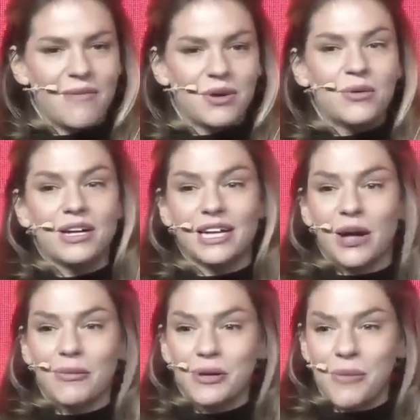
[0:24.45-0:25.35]
Quickly, I'll
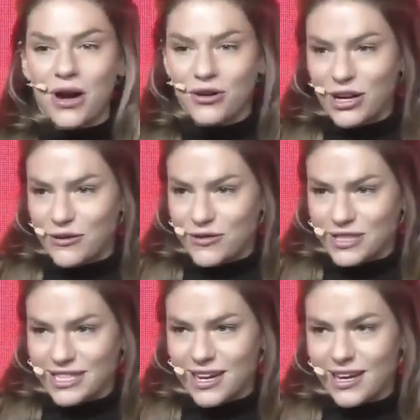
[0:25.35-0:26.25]
be your moderator for
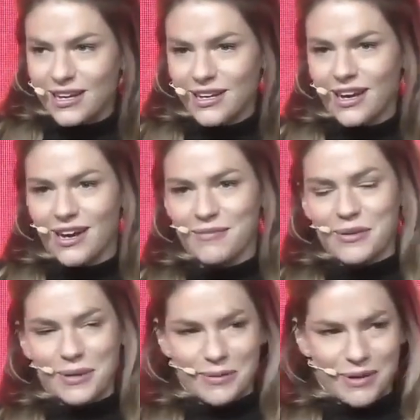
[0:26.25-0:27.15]
today. I'm
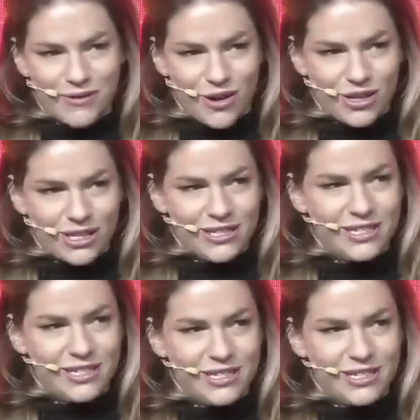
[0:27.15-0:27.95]
Camilla McFarland.